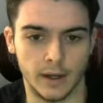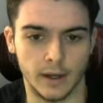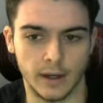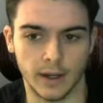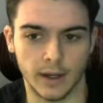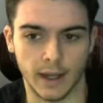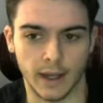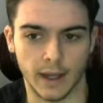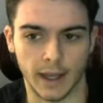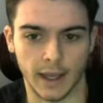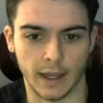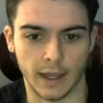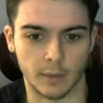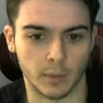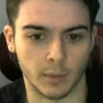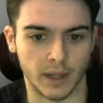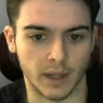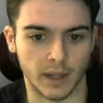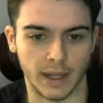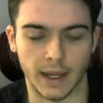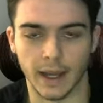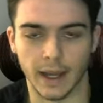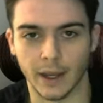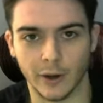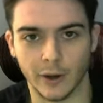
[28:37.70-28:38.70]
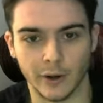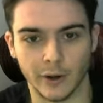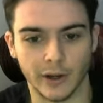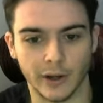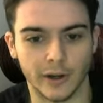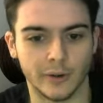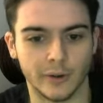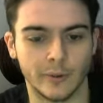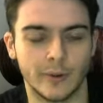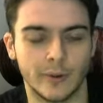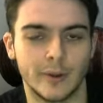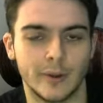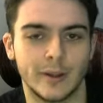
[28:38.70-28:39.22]
and play
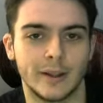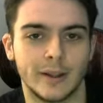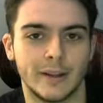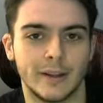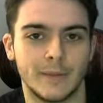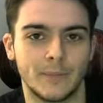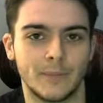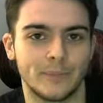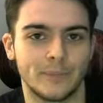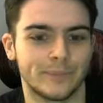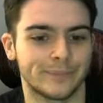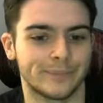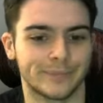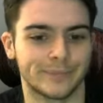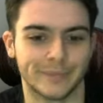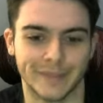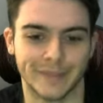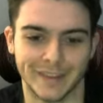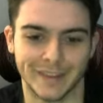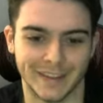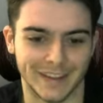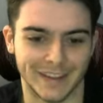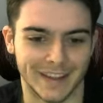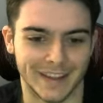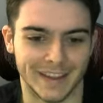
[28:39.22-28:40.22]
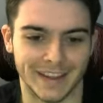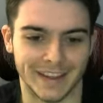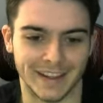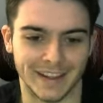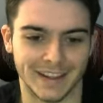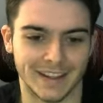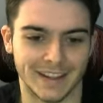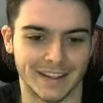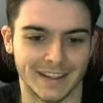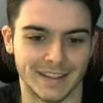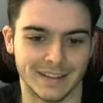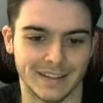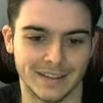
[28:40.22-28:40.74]
Iono. The thing
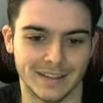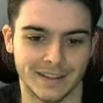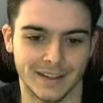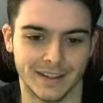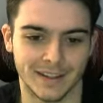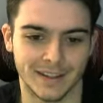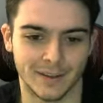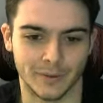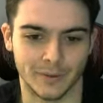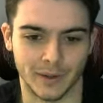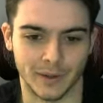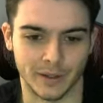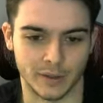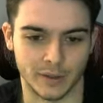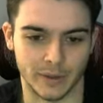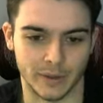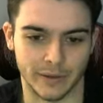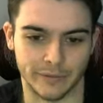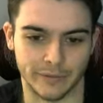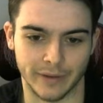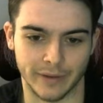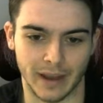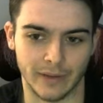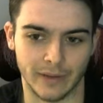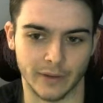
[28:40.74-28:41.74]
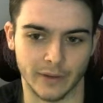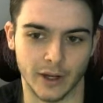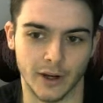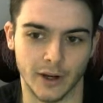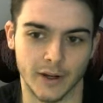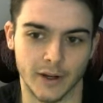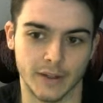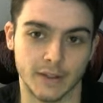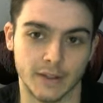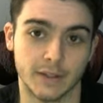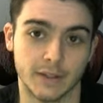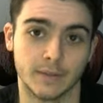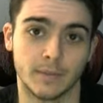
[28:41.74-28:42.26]
is, we have 5
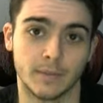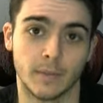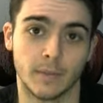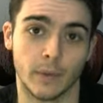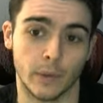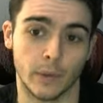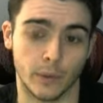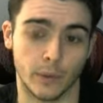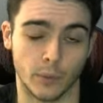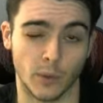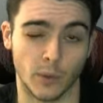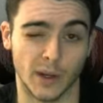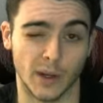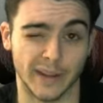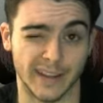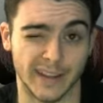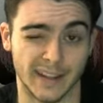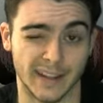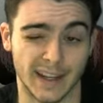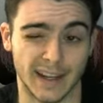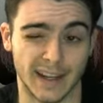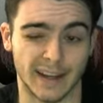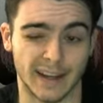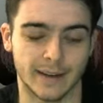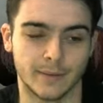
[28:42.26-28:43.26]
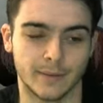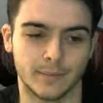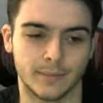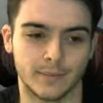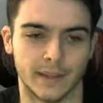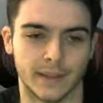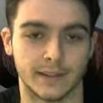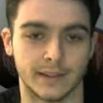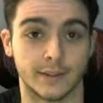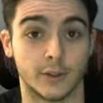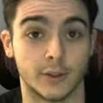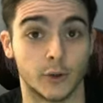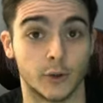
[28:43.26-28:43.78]
cards, 3 in the deck.
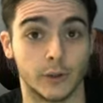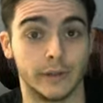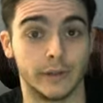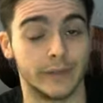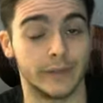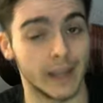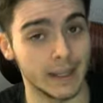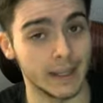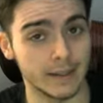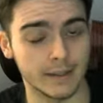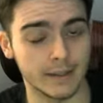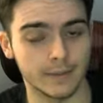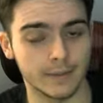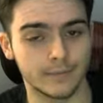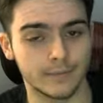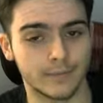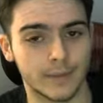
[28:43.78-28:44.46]
That's a total of 8.